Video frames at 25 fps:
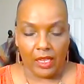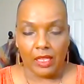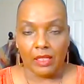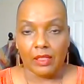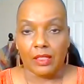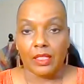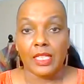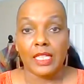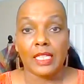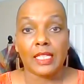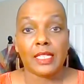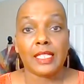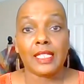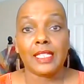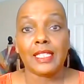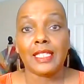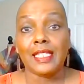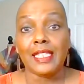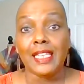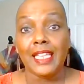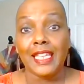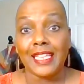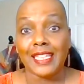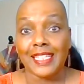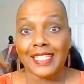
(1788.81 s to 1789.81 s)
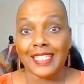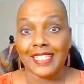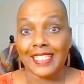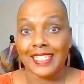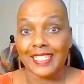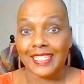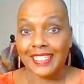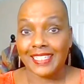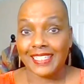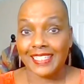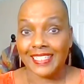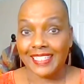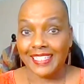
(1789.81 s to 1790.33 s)
and this is
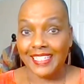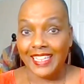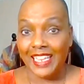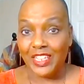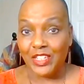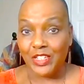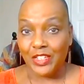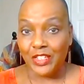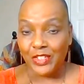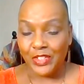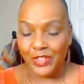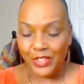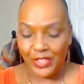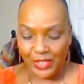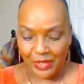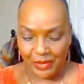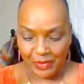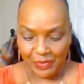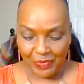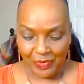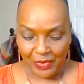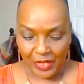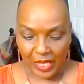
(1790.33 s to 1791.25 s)
knitters.